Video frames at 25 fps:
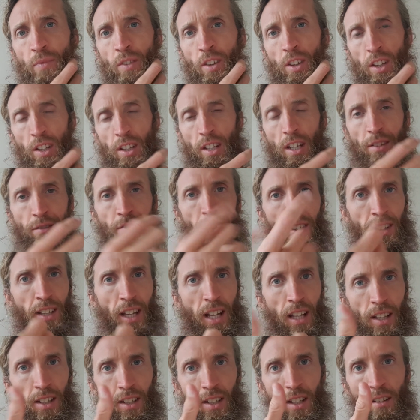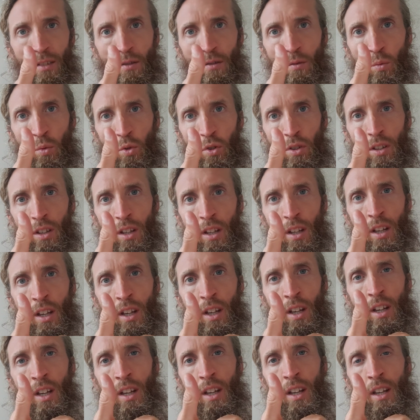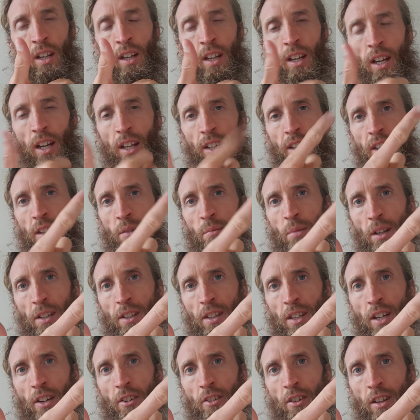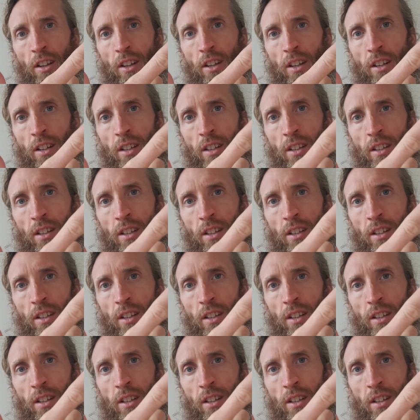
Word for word: You need vitality, one, and you need bacteria